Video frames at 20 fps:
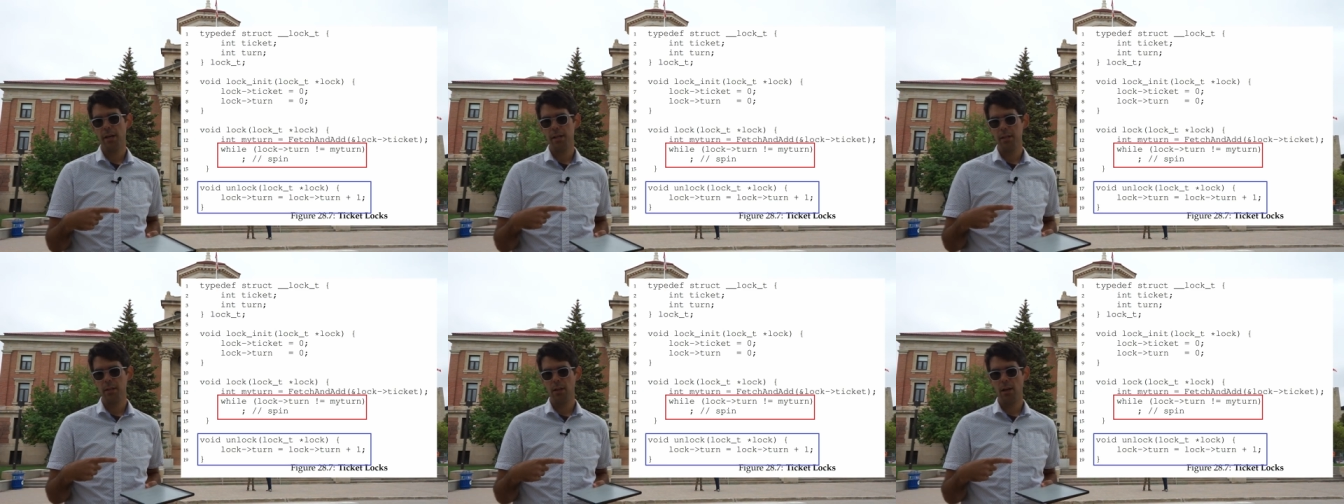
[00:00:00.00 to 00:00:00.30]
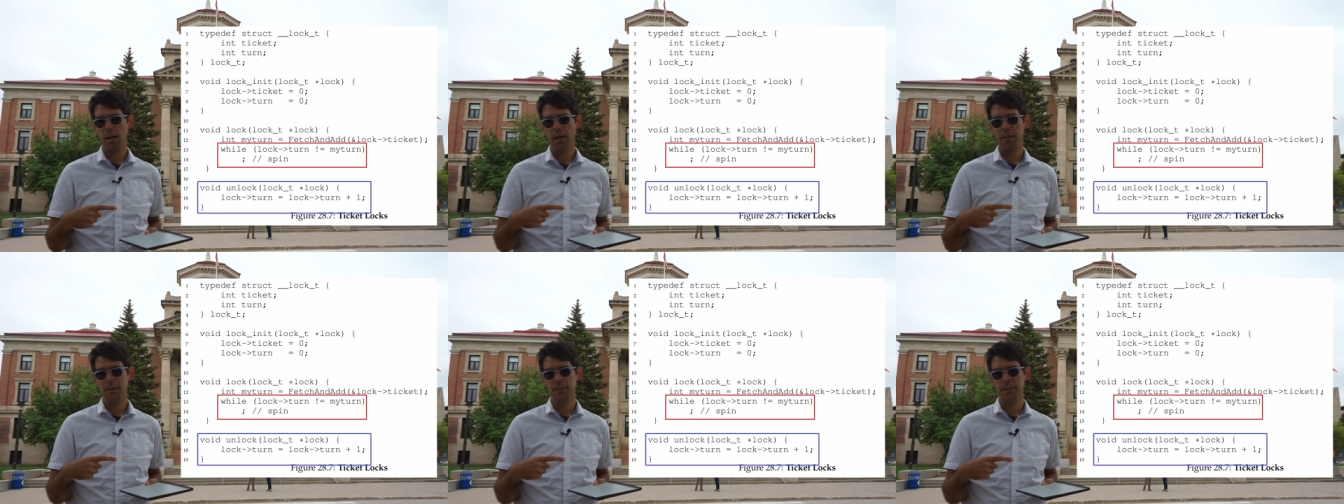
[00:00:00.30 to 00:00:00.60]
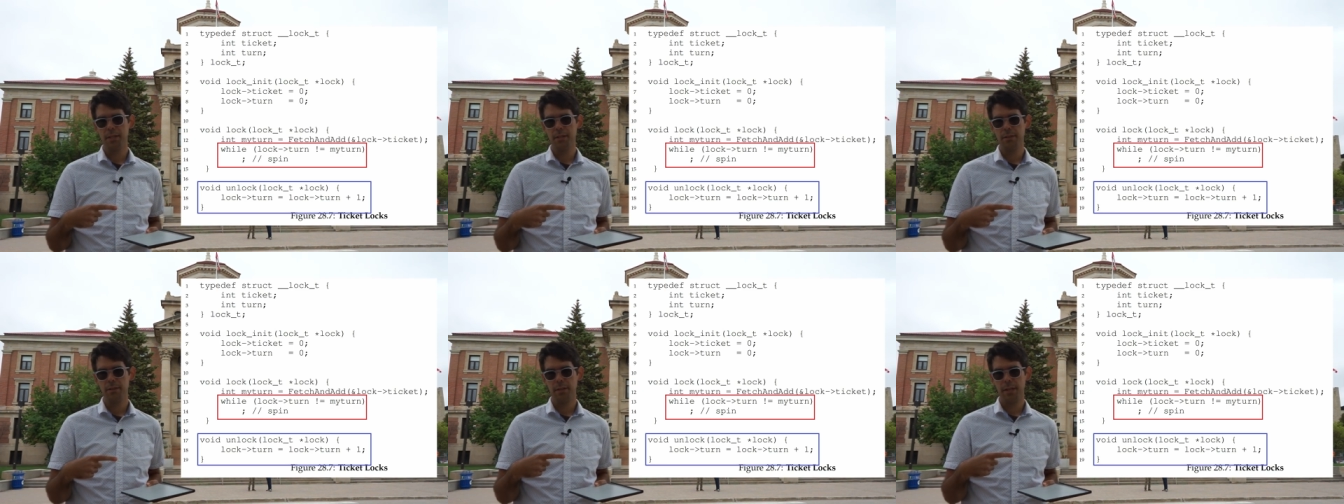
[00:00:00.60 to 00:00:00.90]
unlocks
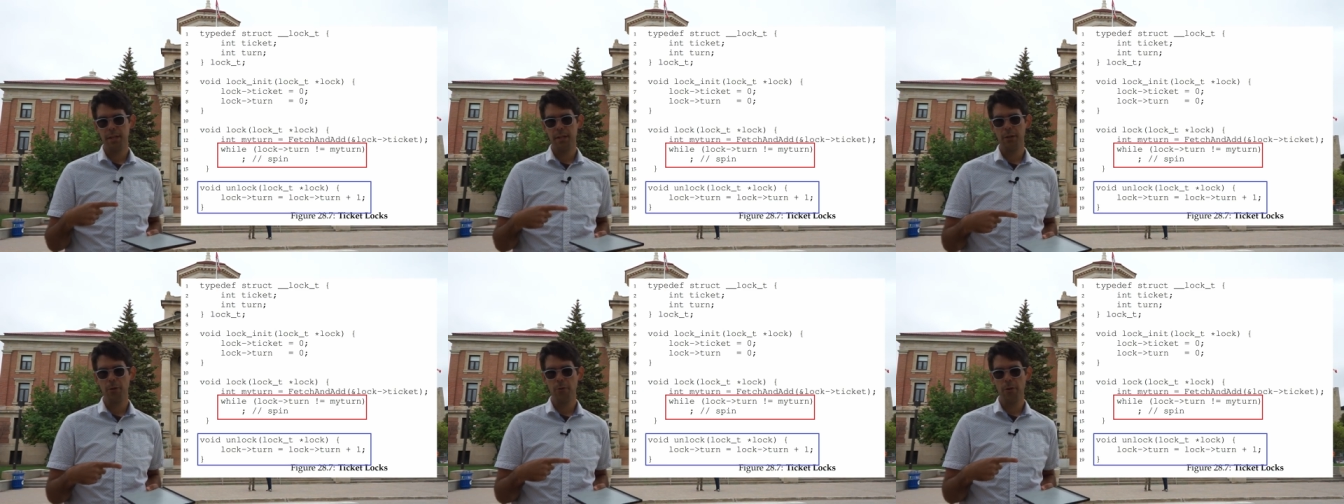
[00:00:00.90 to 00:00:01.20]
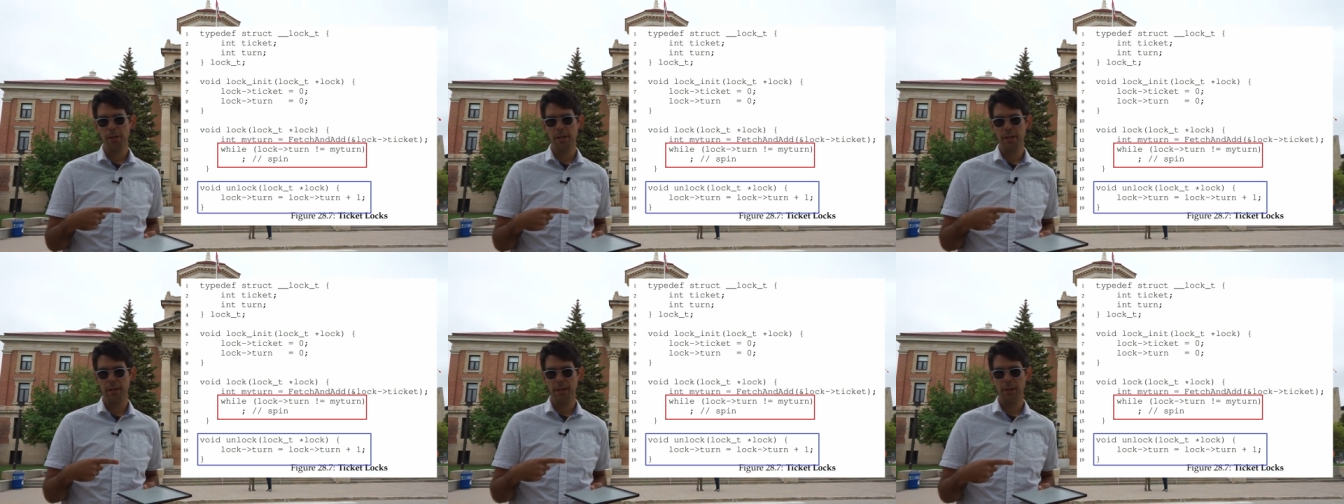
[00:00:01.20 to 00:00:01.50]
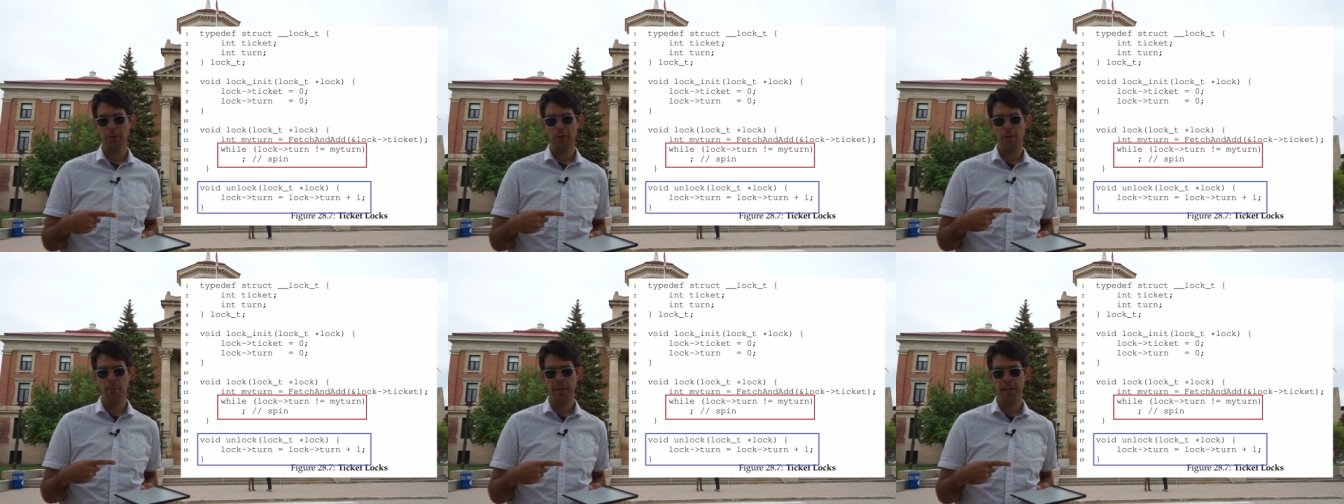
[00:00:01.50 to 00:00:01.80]
it, incre
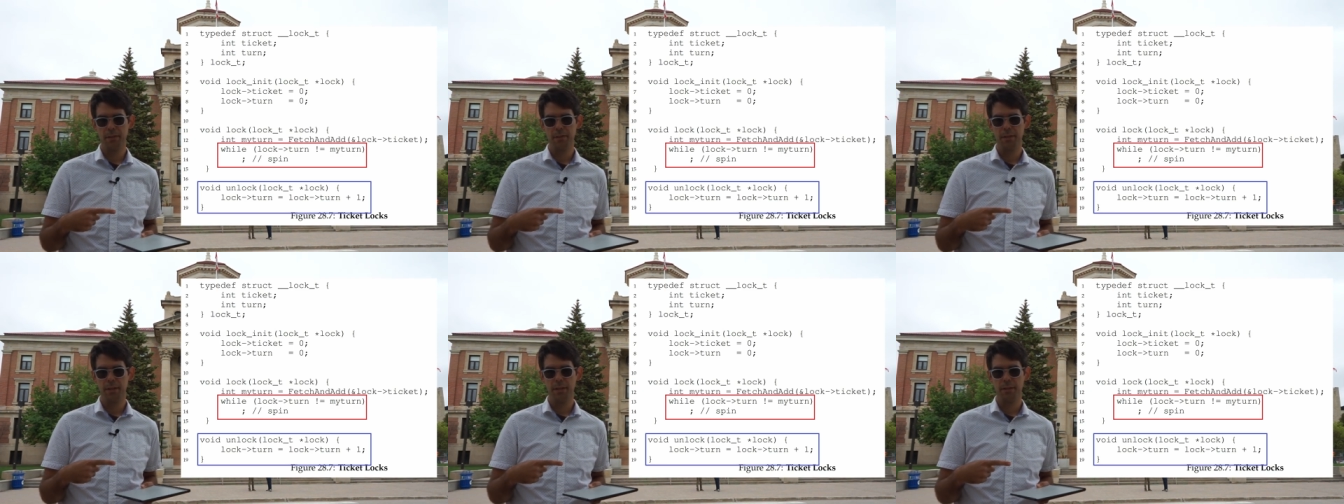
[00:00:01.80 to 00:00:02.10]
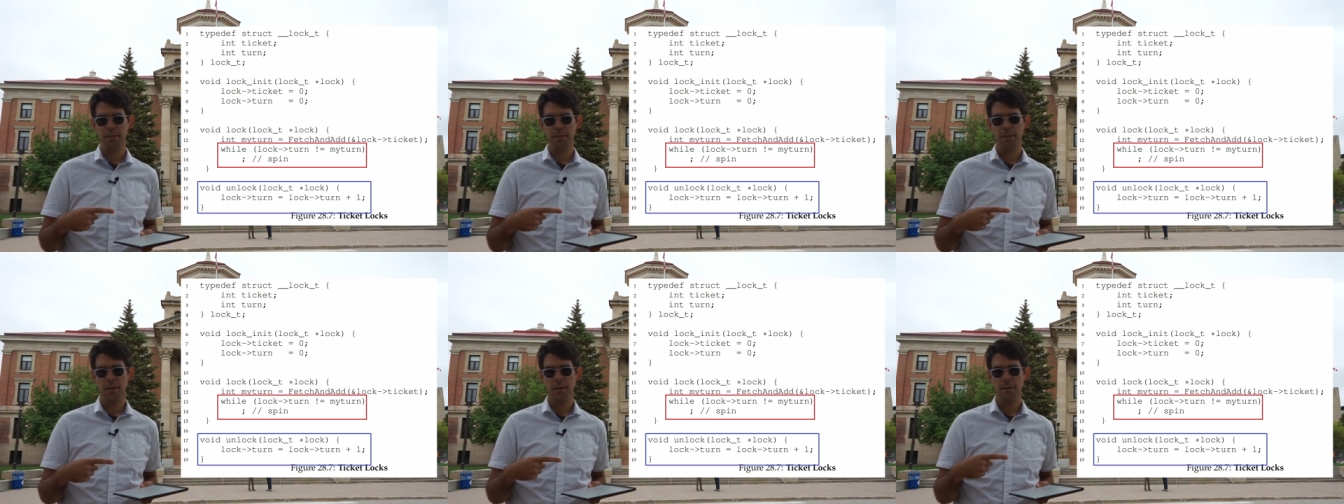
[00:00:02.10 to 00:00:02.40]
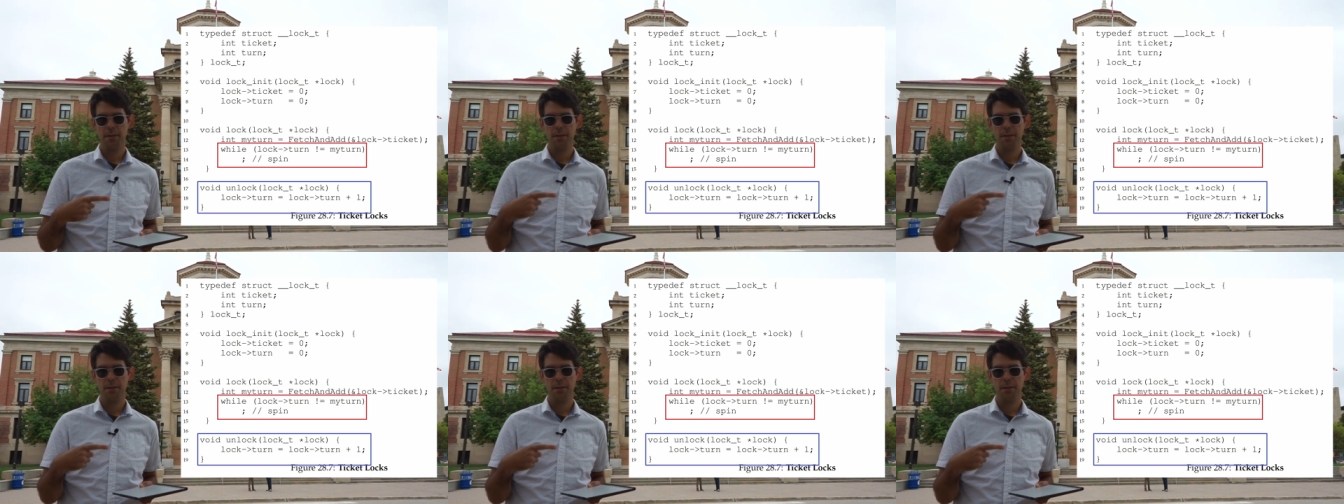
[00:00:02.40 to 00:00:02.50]
increments it,